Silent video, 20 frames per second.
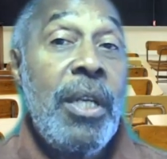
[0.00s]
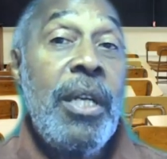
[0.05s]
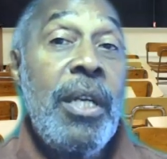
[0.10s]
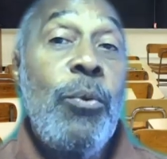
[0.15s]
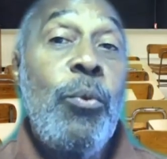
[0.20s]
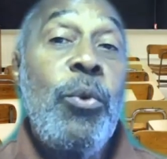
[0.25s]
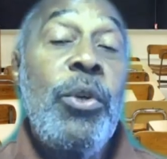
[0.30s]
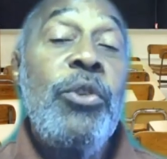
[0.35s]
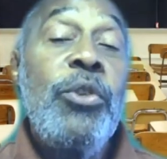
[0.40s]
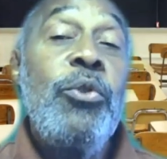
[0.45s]

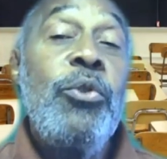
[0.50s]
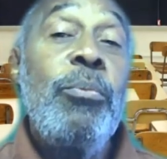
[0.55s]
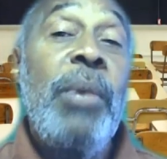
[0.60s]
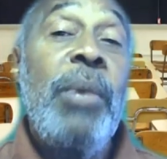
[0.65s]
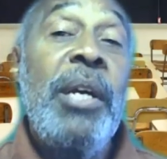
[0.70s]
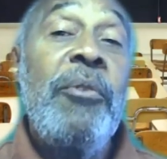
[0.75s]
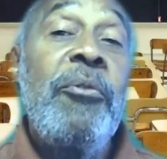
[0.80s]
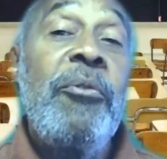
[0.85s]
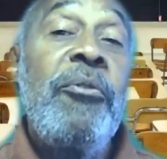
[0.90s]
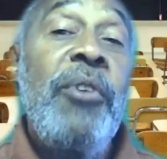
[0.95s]
And what you
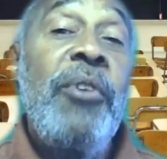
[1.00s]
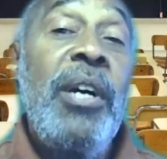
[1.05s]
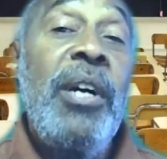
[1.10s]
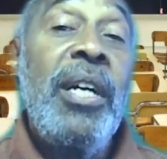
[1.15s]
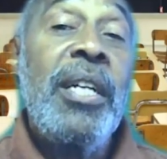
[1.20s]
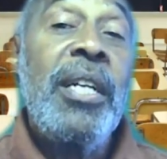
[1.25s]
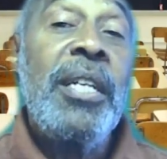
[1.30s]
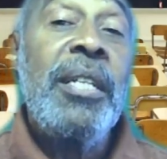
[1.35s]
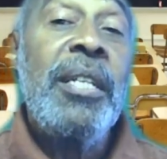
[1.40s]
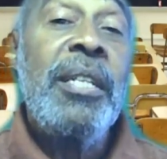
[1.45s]
might
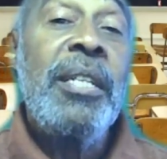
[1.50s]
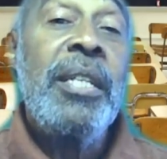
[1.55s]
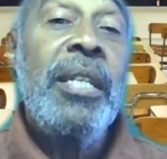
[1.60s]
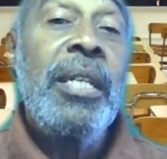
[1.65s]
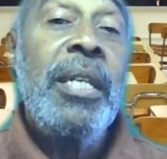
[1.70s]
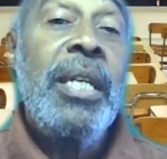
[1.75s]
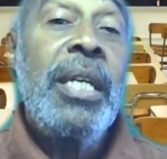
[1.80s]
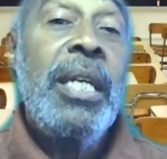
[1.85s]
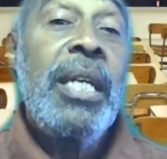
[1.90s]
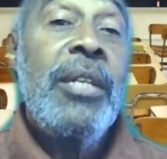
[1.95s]
find
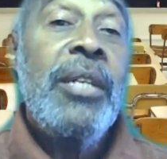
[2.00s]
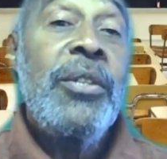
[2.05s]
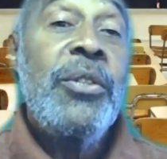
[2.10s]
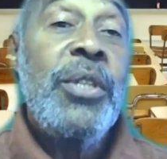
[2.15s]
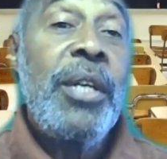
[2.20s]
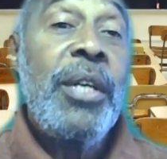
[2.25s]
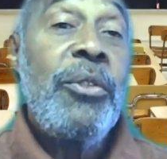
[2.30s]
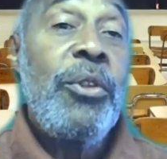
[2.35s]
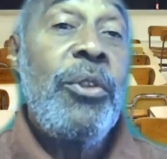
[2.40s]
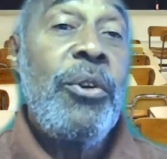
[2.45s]
is
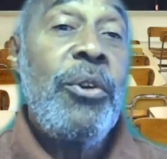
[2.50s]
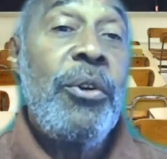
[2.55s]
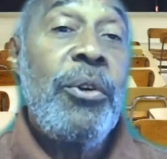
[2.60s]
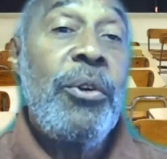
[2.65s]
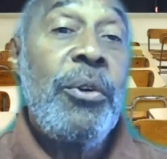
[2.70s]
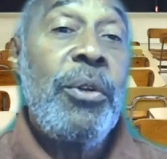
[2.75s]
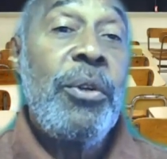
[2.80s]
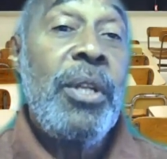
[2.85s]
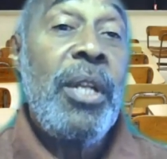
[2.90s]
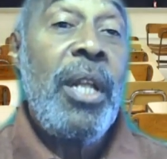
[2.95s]
that
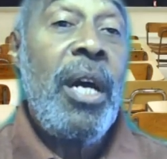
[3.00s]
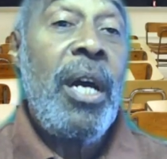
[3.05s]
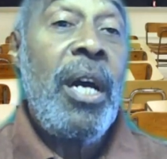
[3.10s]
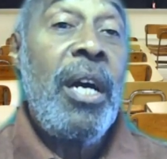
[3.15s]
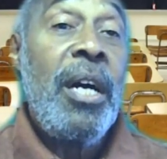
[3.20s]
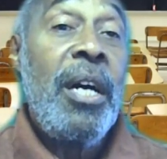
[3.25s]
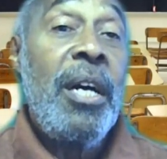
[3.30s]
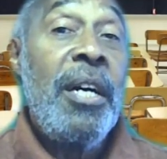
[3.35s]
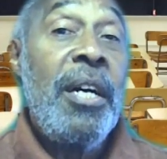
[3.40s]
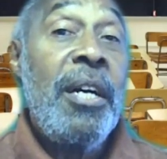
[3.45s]
there are a
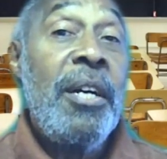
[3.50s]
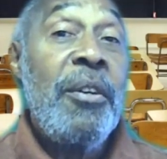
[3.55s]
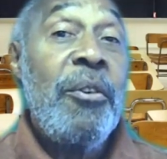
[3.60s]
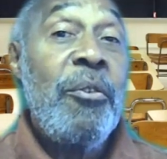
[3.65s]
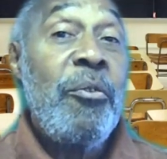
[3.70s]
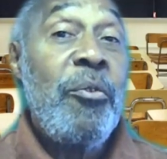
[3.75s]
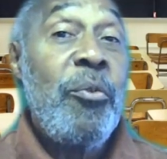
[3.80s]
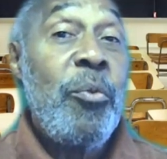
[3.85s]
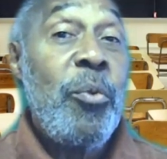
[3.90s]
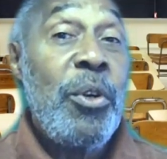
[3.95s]
lot
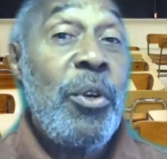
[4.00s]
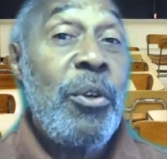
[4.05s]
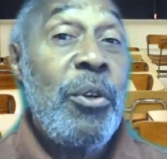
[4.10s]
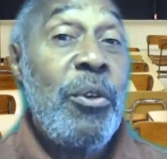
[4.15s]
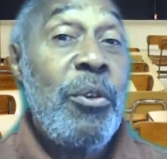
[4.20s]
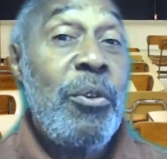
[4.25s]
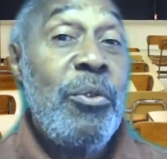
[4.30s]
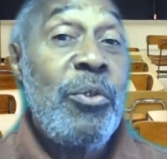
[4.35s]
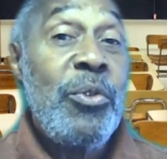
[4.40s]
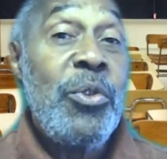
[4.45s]
of
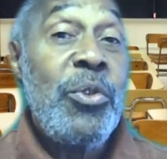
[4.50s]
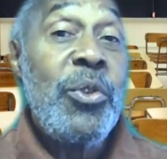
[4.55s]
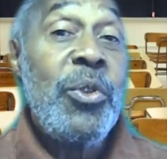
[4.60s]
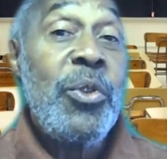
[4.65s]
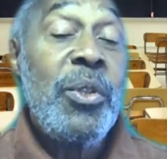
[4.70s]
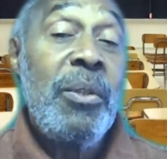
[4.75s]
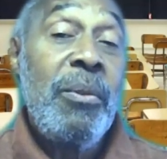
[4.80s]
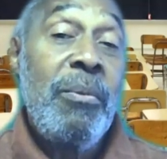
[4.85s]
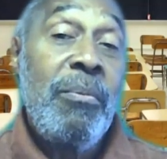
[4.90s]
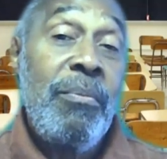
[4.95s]

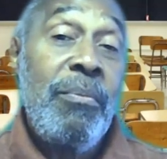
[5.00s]
words,